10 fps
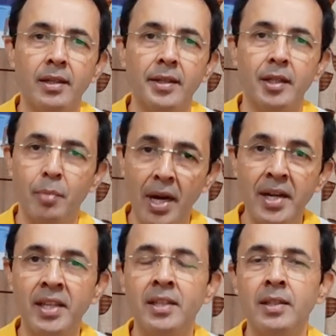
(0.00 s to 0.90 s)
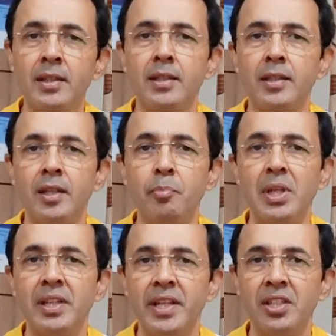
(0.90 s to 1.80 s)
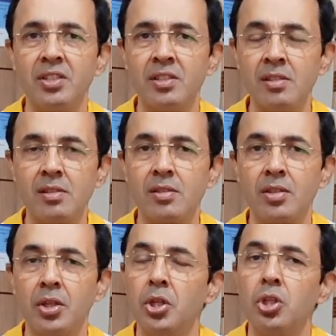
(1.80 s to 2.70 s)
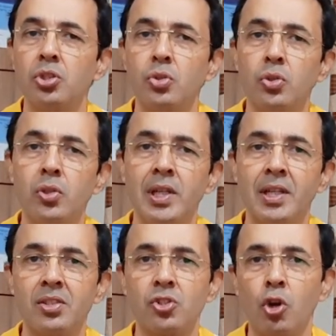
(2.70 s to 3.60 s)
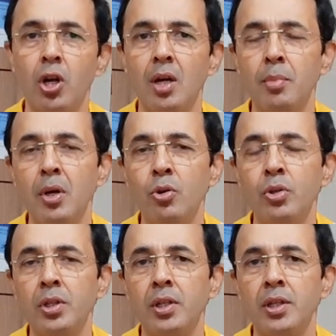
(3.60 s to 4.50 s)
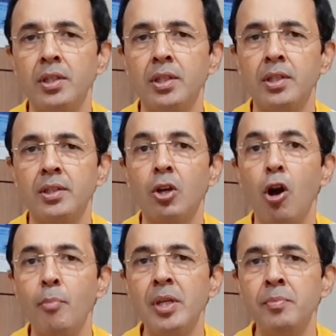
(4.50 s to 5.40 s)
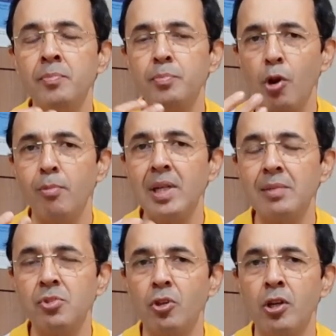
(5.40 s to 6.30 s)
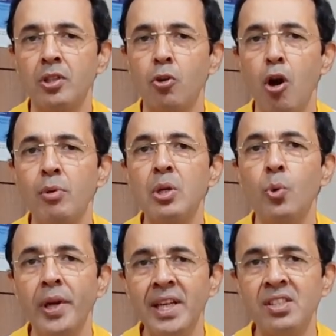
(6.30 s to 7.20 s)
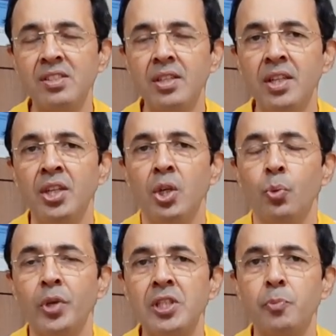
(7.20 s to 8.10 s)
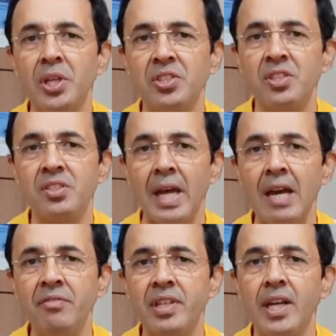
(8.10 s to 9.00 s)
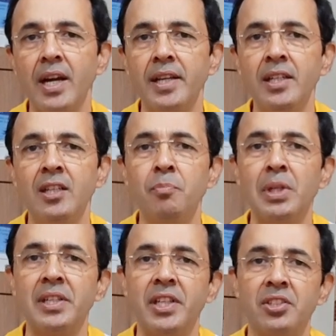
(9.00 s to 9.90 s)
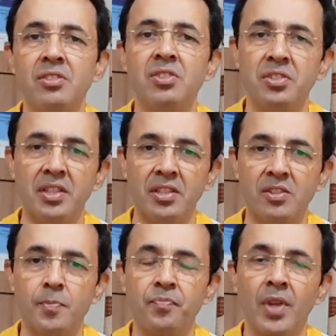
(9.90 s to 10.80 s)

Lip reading: demanding dimple creations. So, let us talk about the common problems or the common queries which patients have regarding dimple creation surgeries.